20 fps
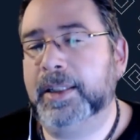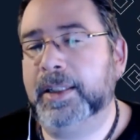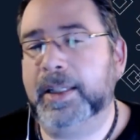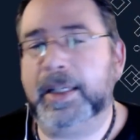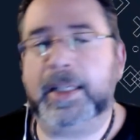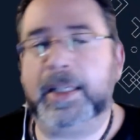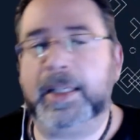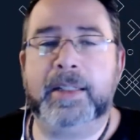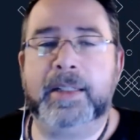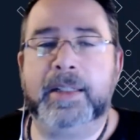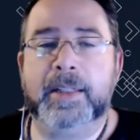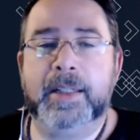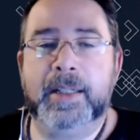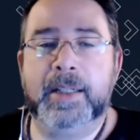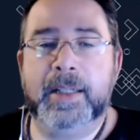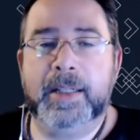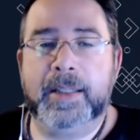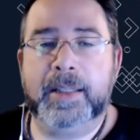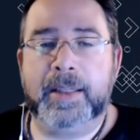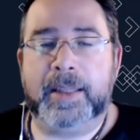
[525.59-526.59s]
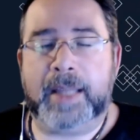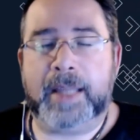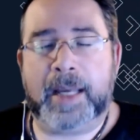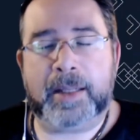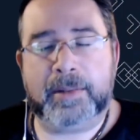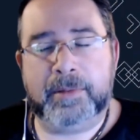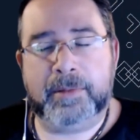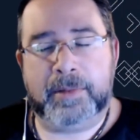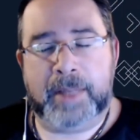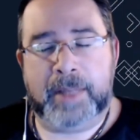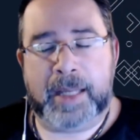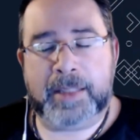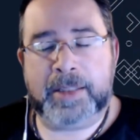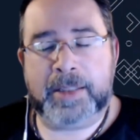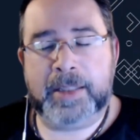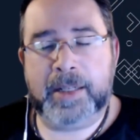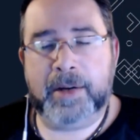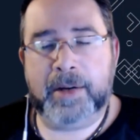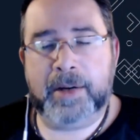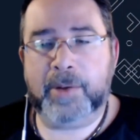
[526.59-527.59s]
And again, that
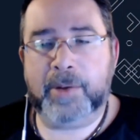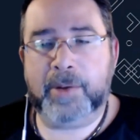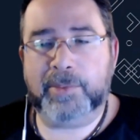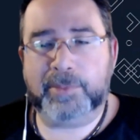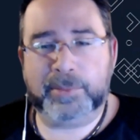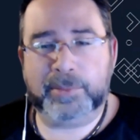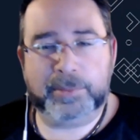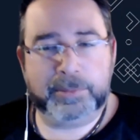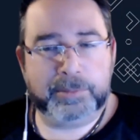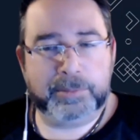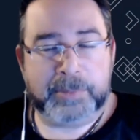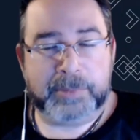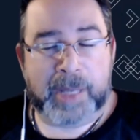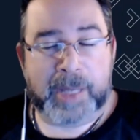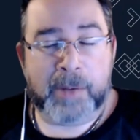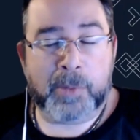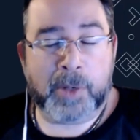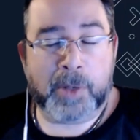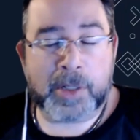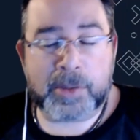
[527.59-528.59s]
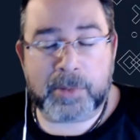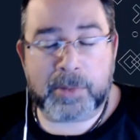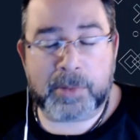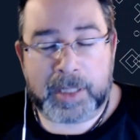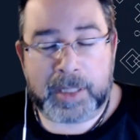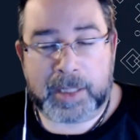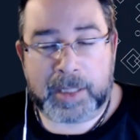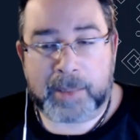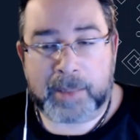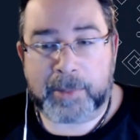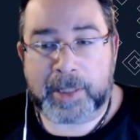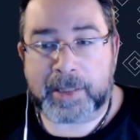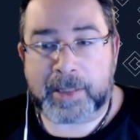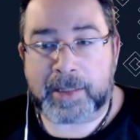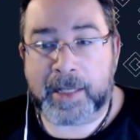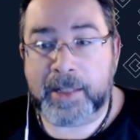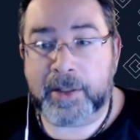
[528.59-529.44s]
scenario, that works with an LMS.